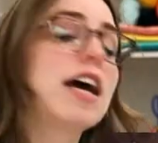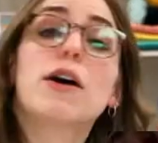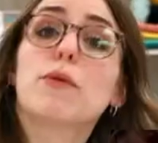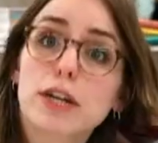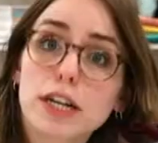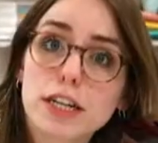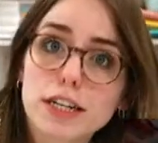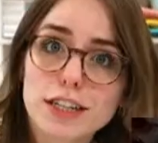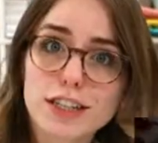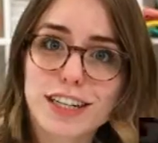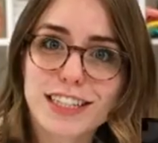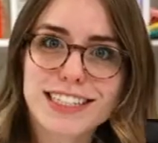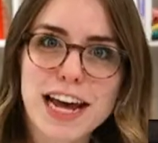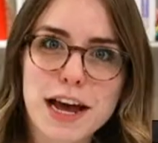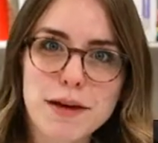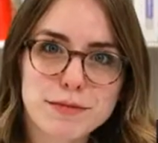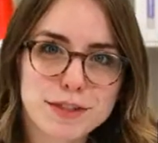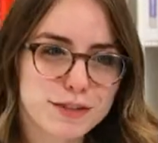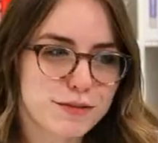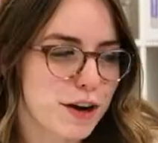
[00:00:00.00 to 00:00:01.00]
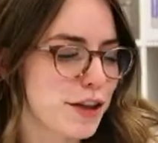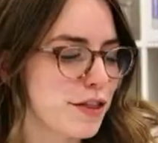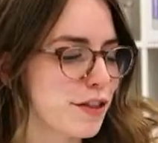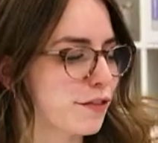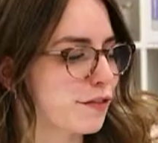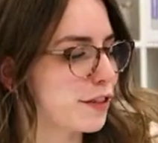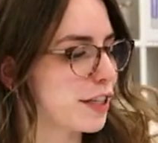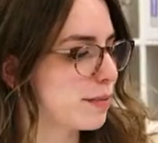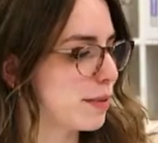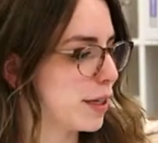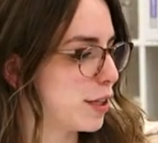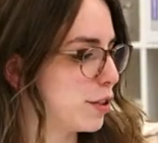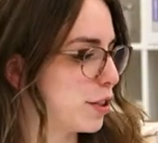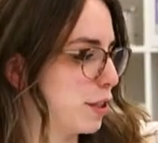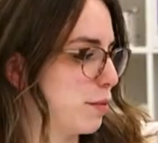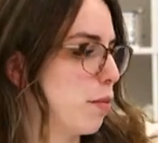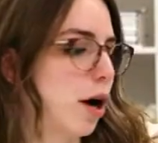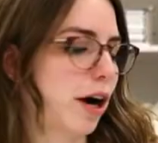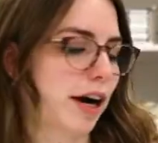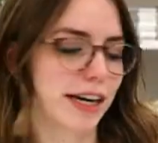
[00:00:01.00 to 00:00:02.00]
we're going to attempt to run the free
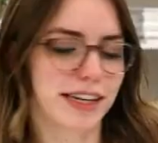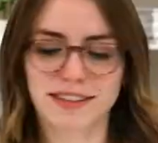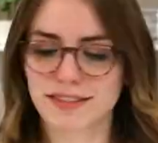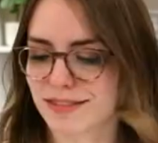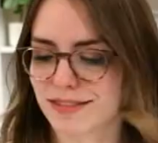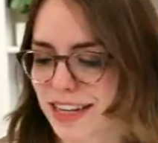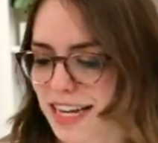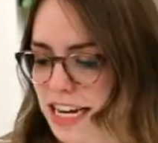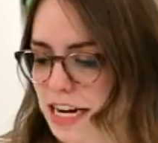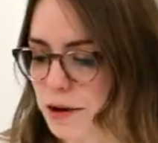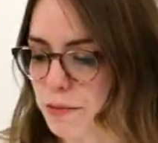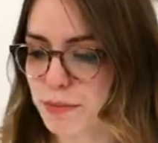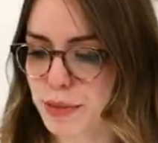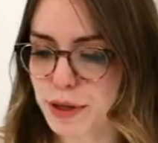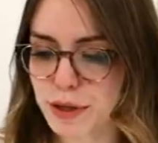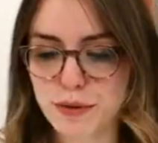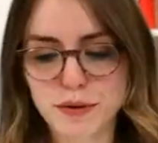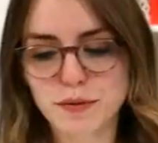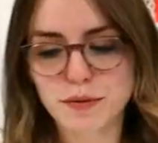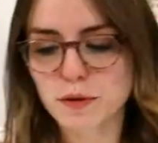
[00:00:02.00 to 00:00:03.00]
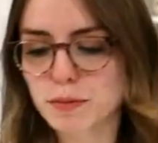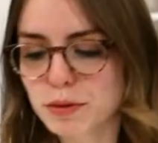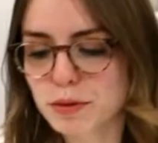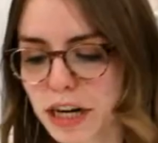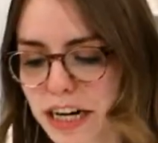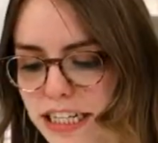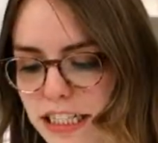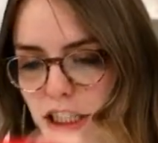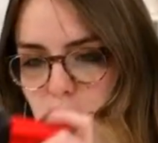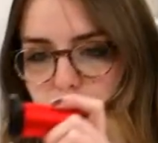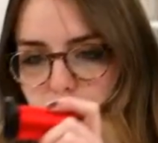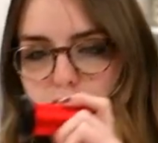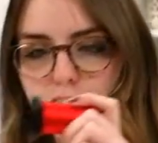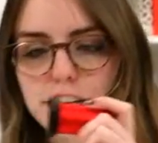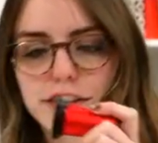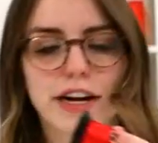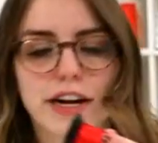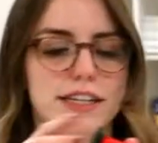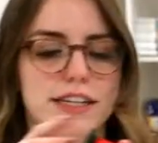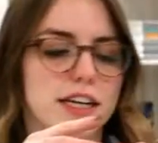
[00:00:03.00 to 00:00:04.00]
motion part in a beautiful bright cherry
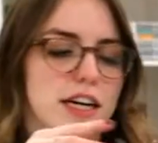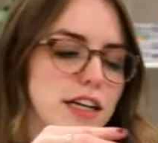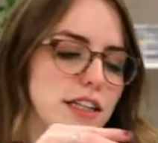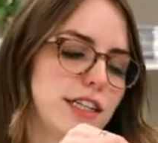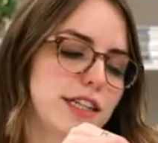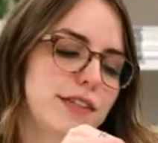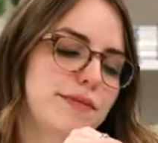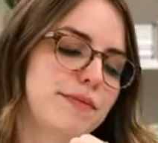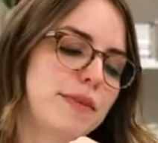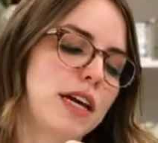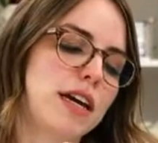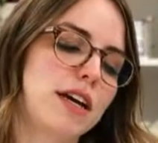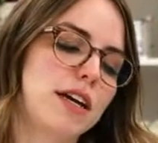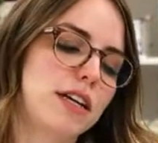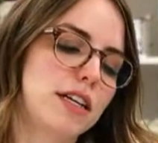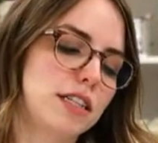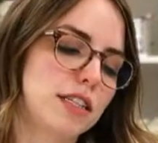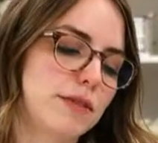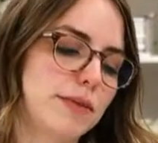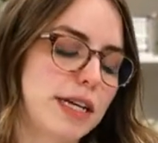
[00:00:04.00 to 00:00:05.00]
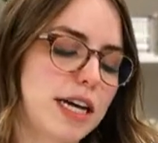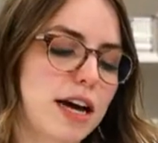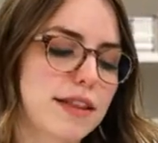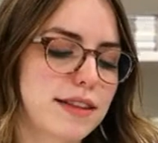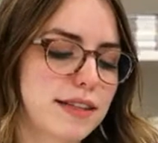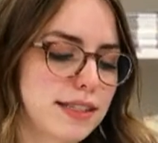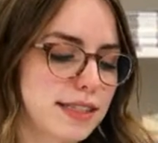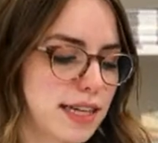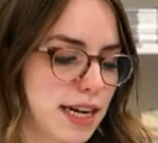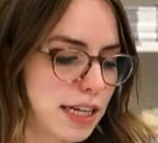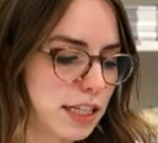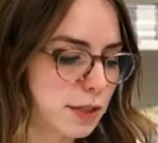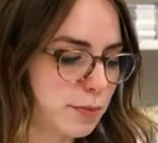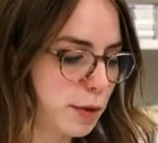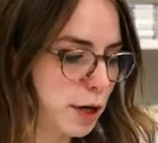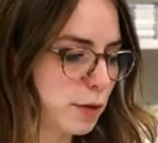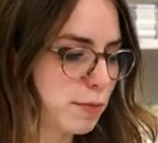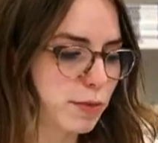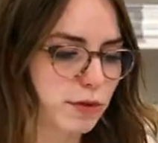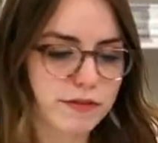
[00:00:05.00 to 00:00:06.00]
red color. So we got this nice
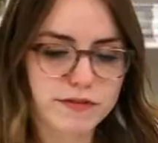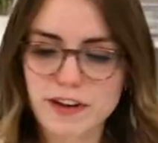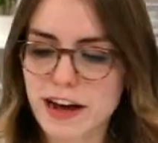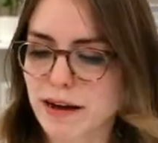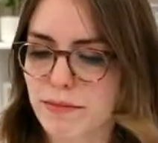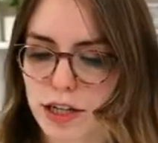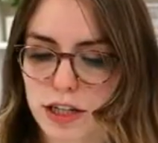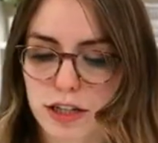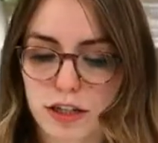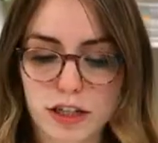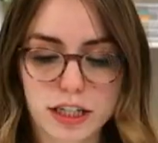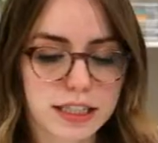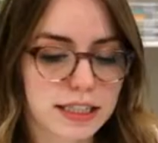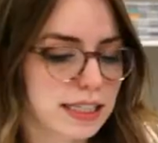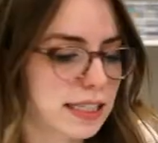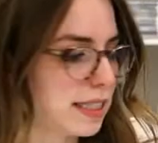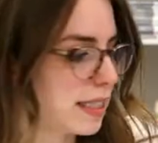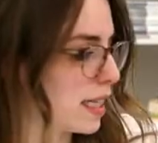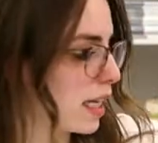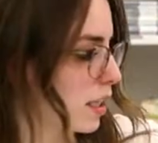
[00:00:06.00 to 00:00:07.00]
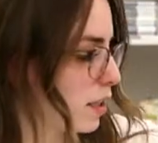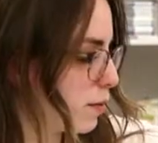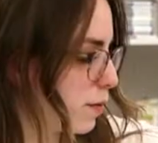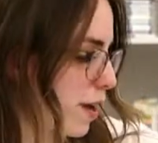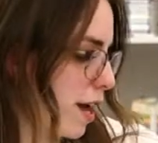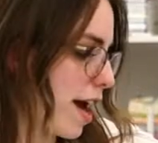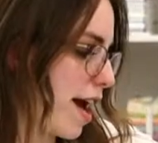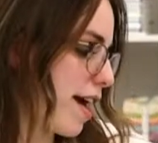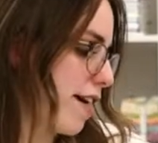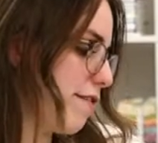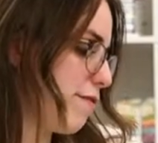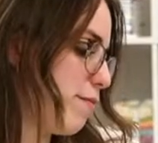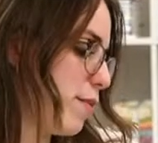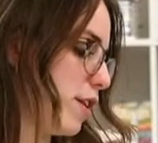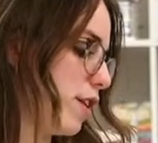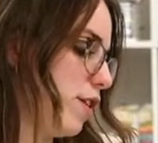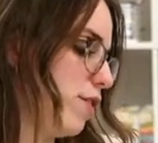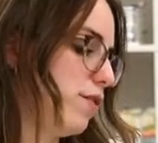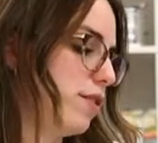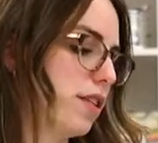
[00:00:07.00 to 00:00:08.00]
purple fabric, or at least that's what I have
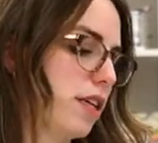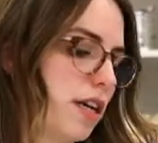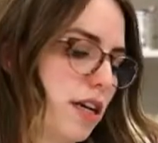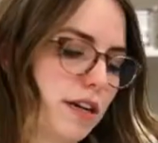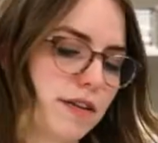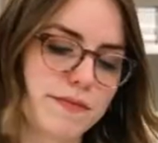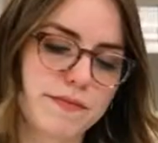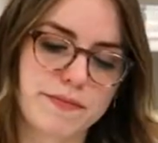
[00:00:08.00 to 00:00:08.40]
been using.